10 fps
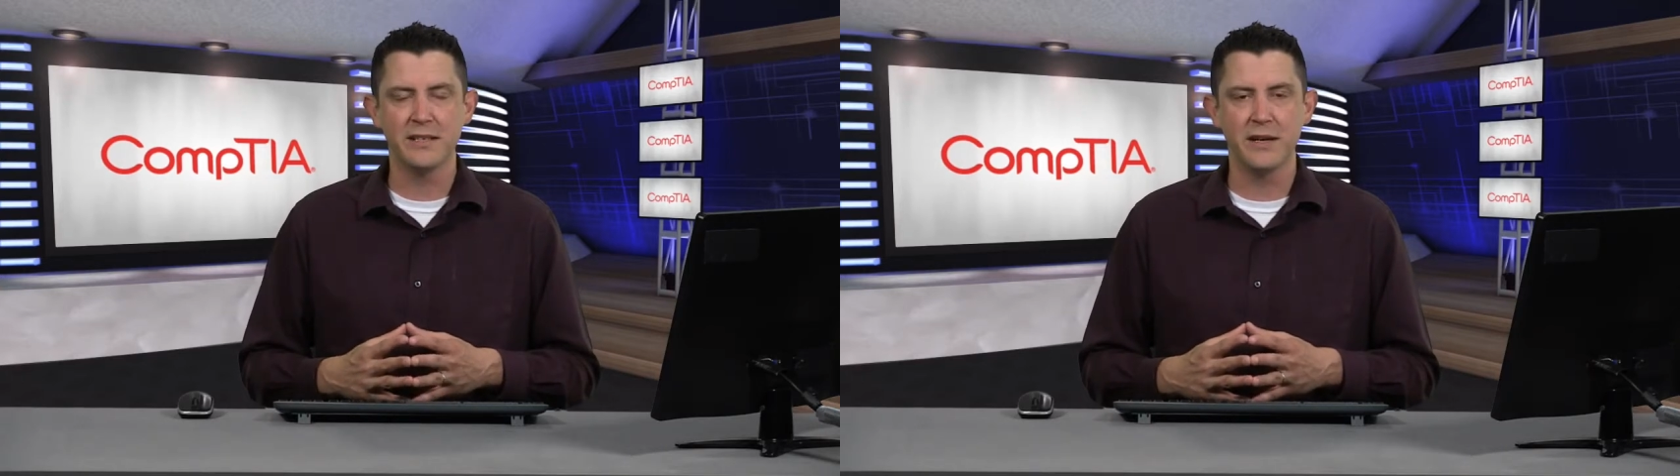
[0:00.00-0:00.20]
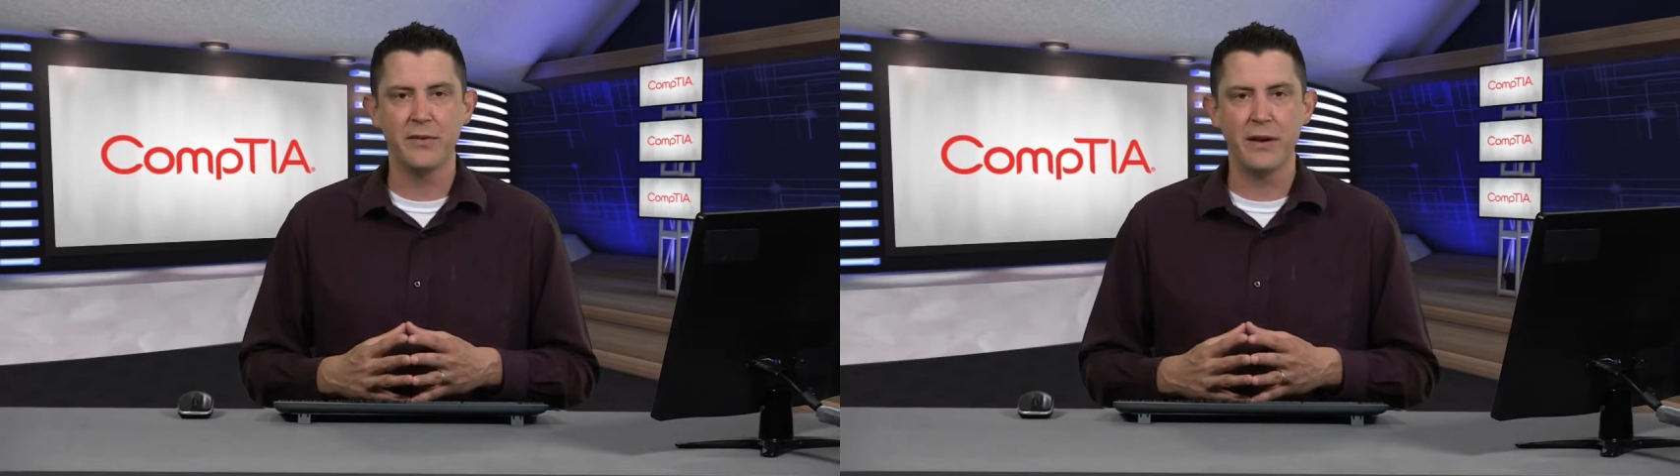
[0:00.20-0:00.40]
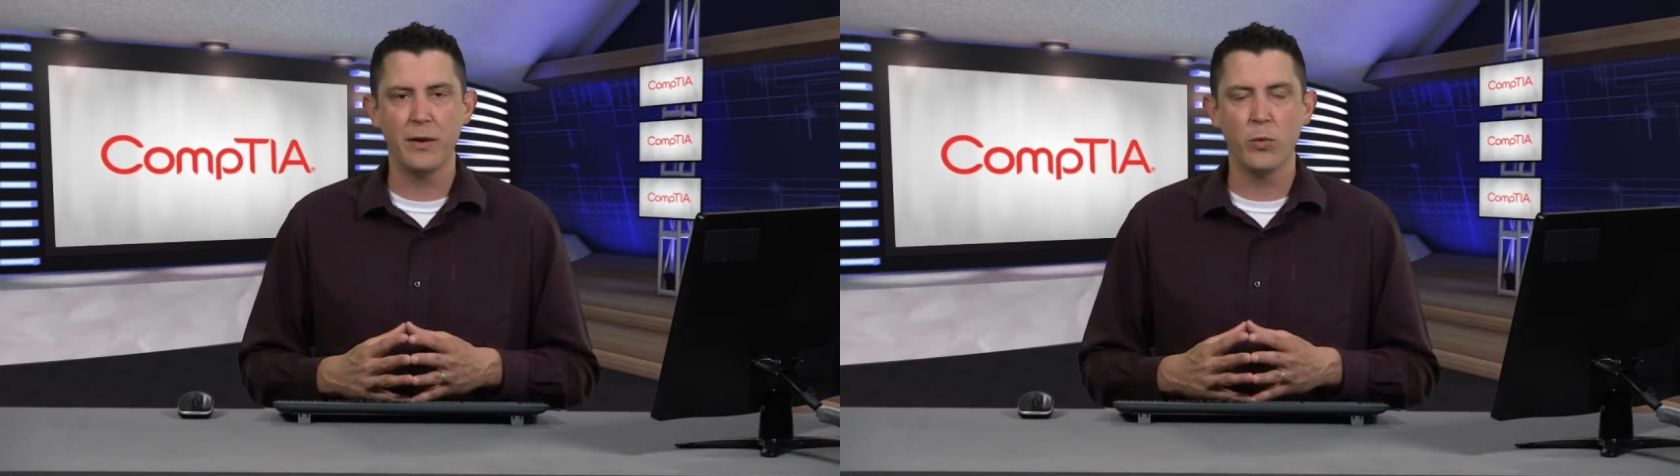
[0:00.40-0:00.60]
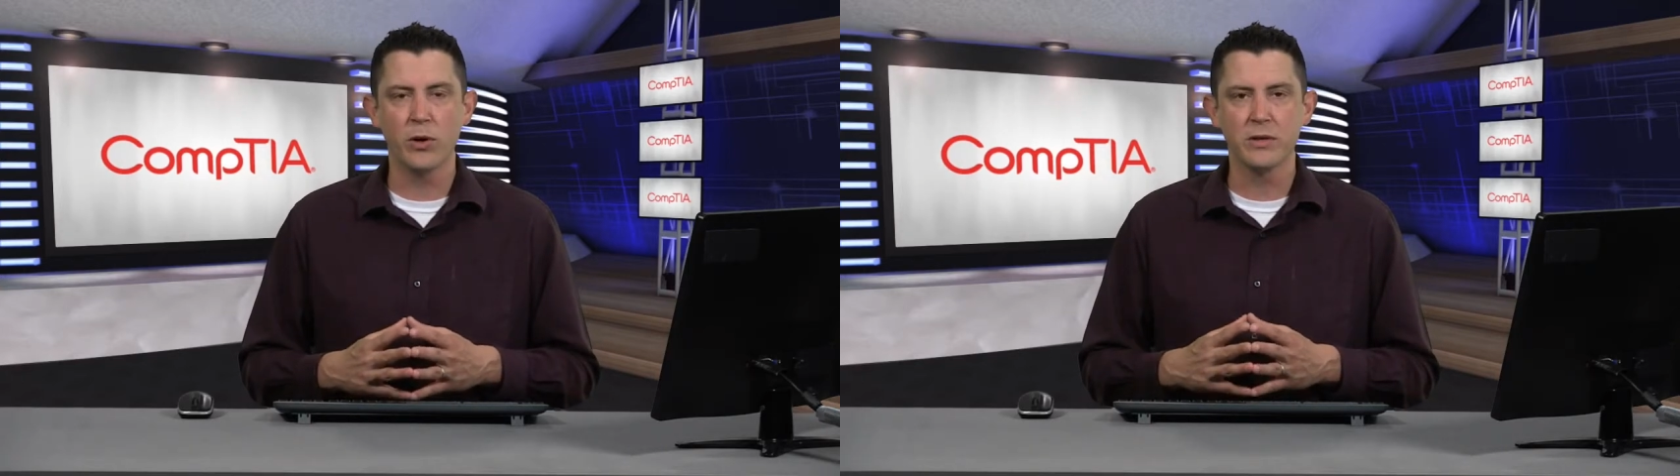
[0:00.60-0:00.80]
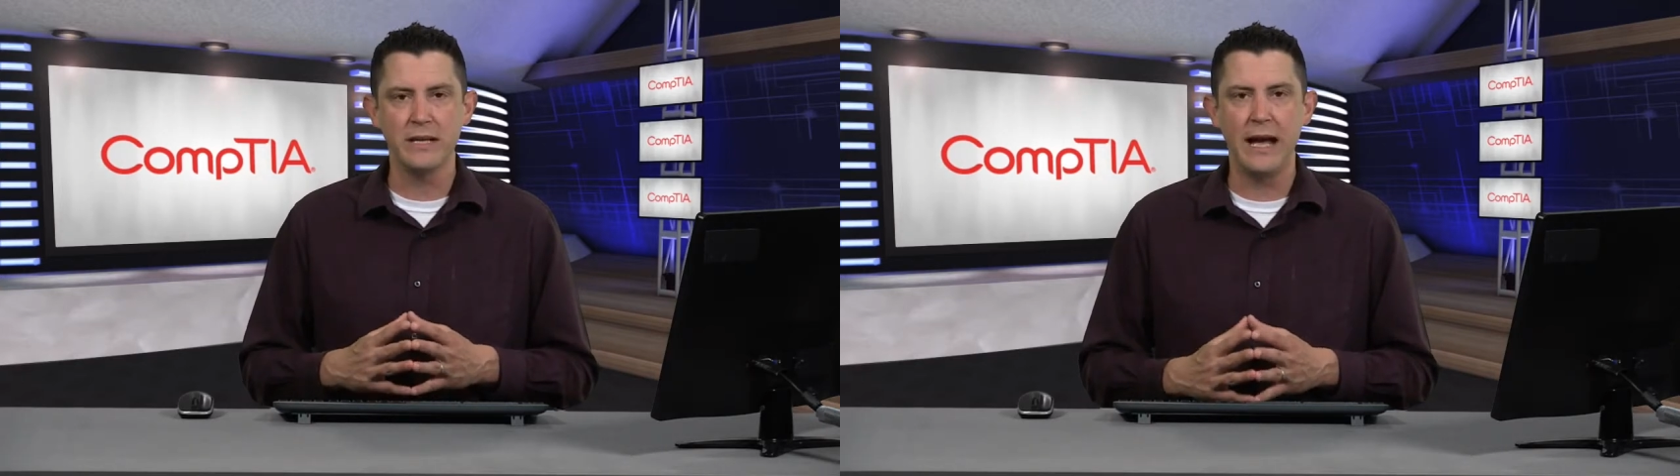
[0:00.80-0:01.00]
center that I
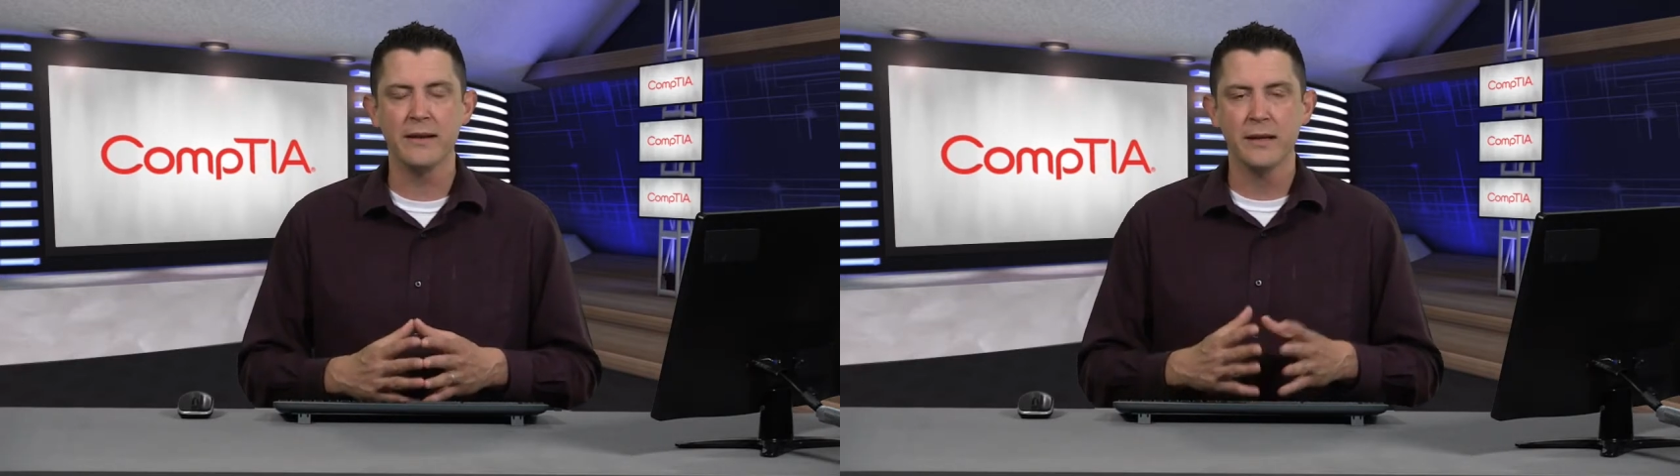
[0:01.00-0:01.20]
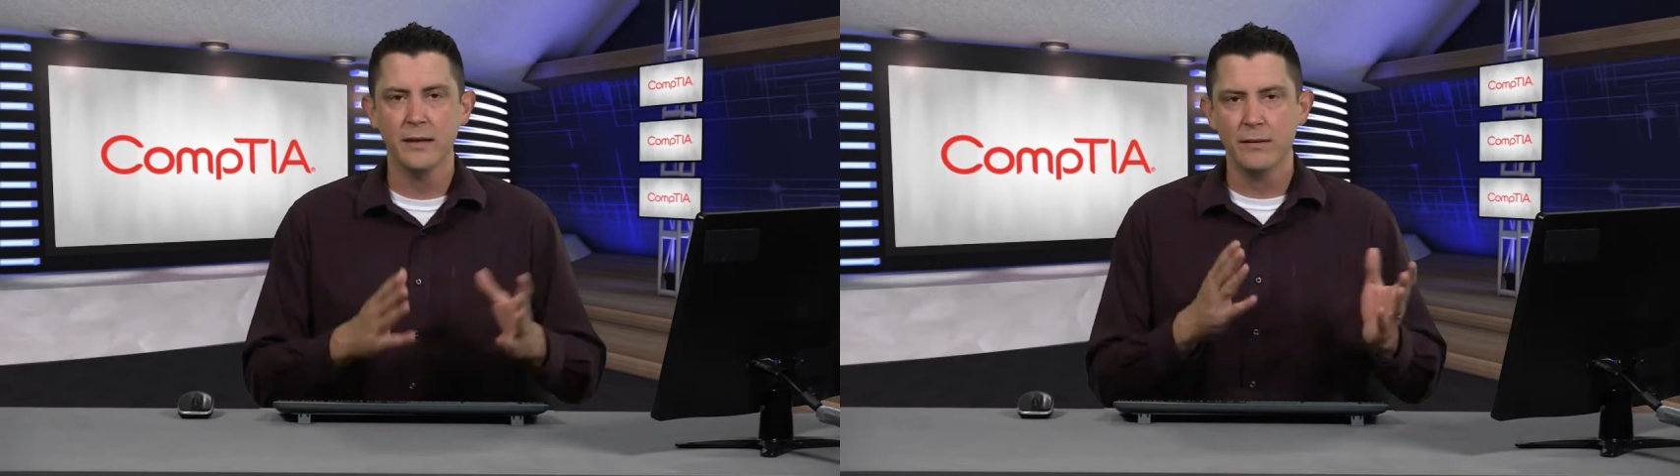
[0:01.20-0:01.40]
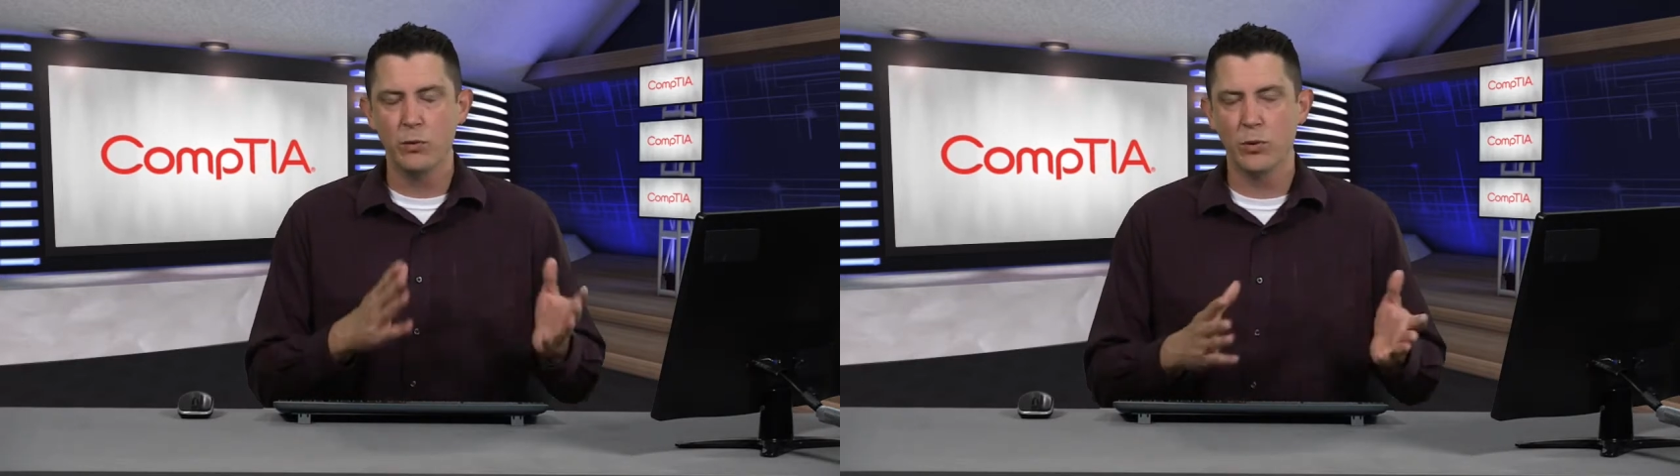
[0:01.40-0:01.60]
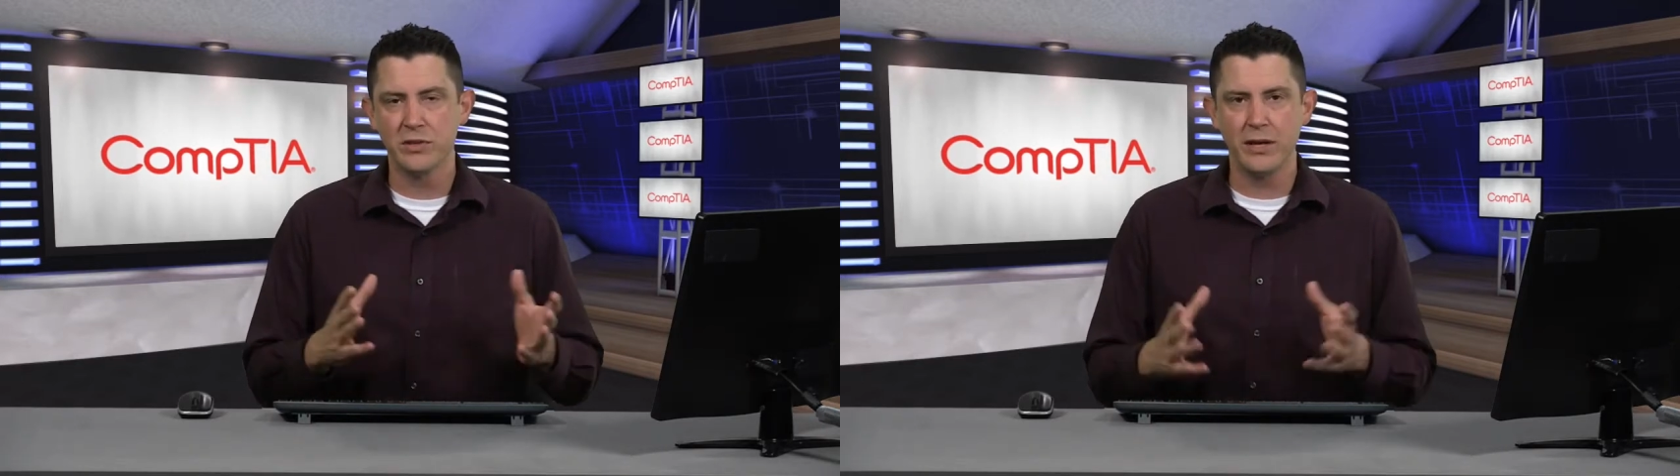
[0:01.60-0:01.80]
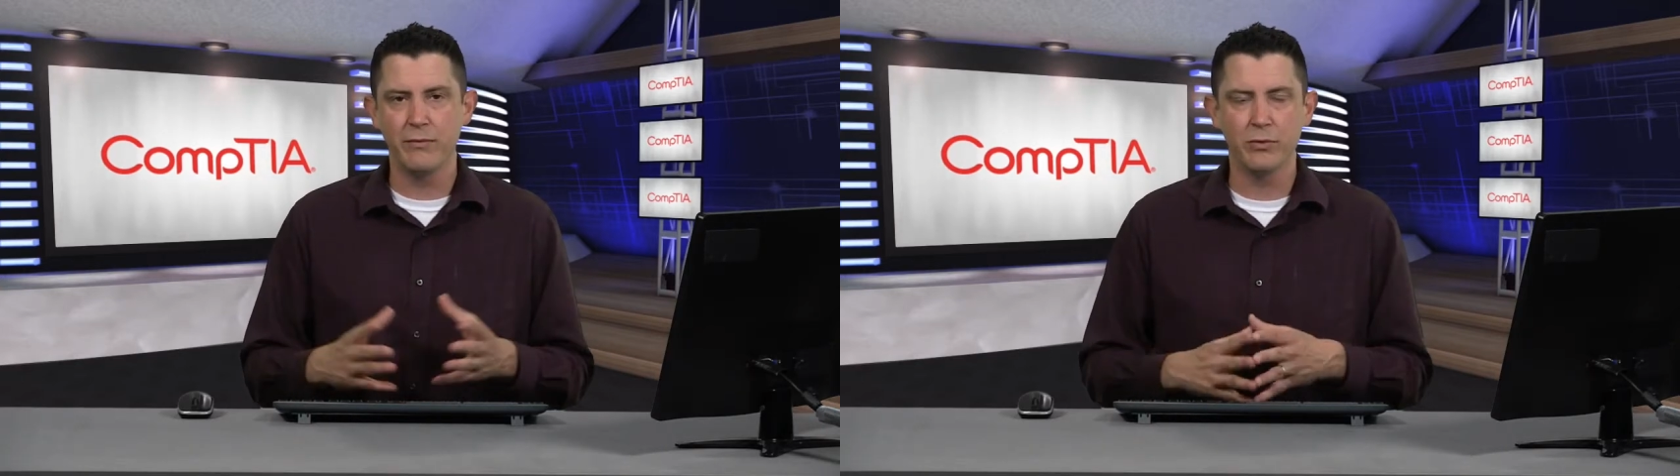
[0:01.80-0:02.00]
worked at for
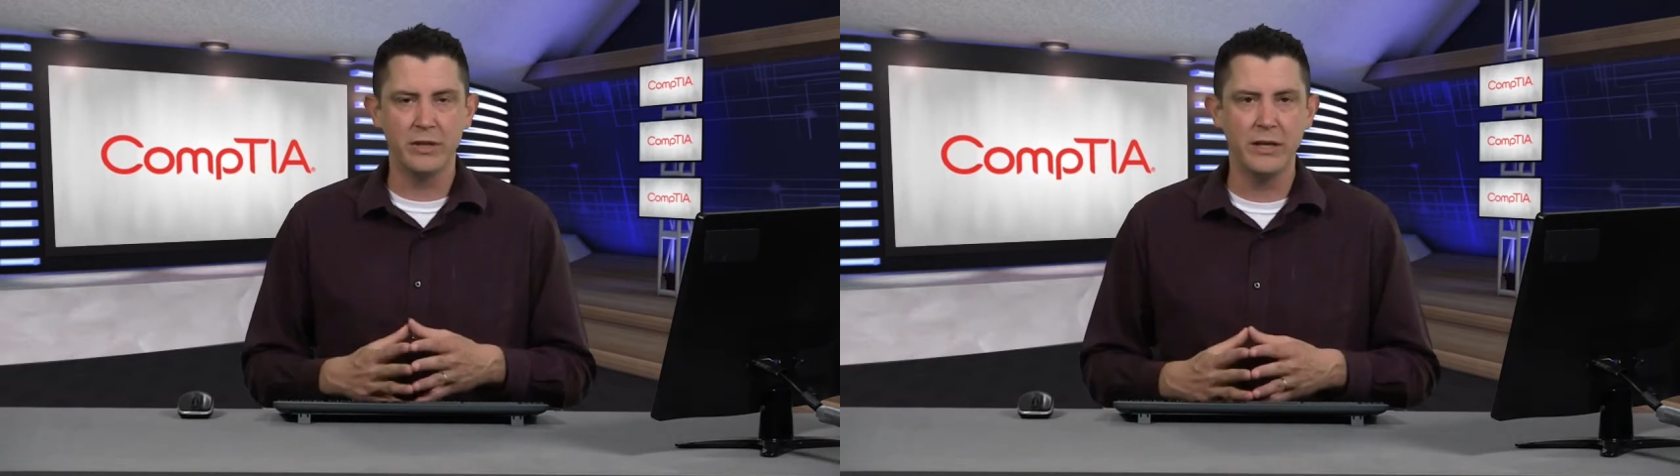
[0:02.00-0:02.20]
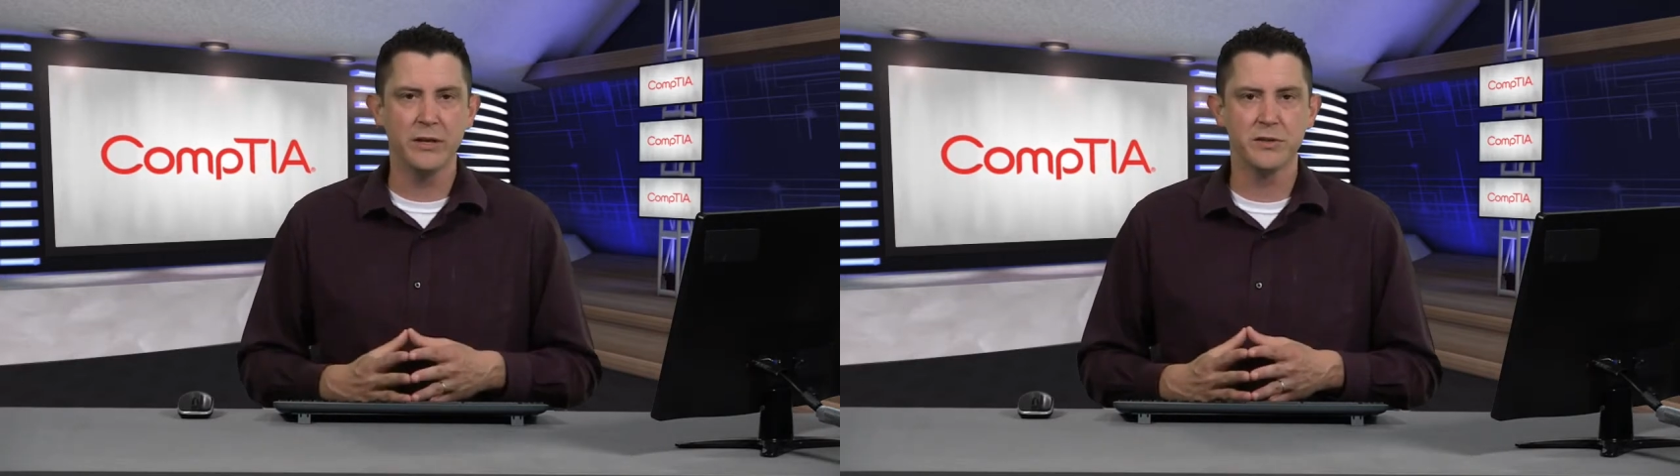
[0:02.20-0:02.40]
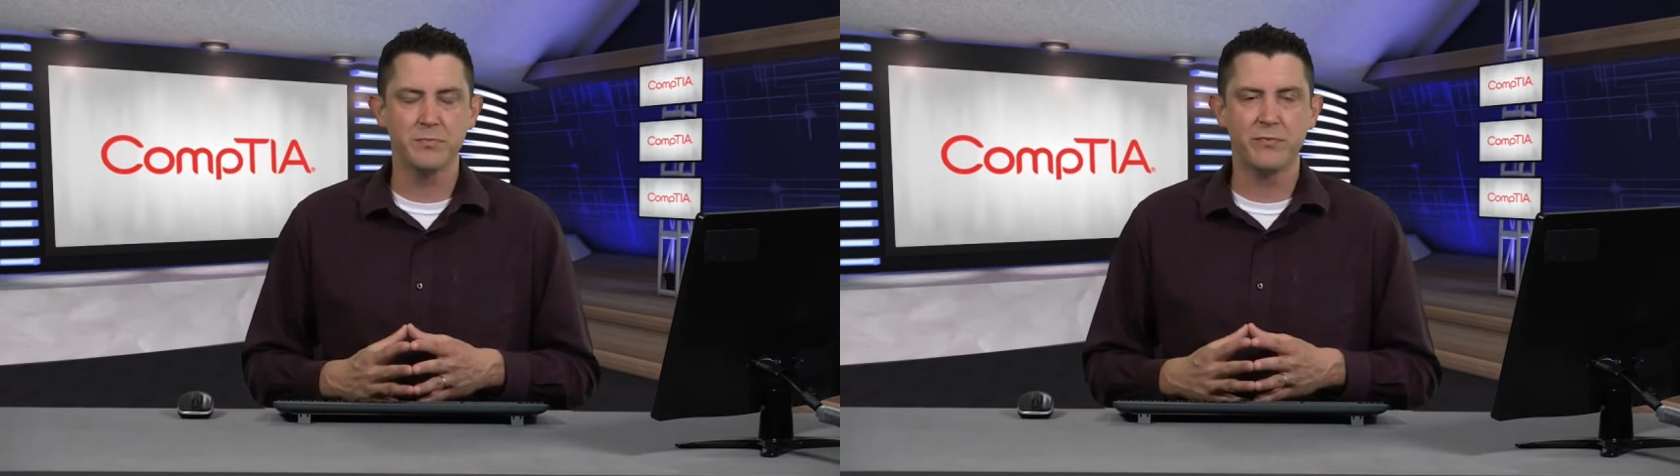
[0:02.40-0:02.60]
several years.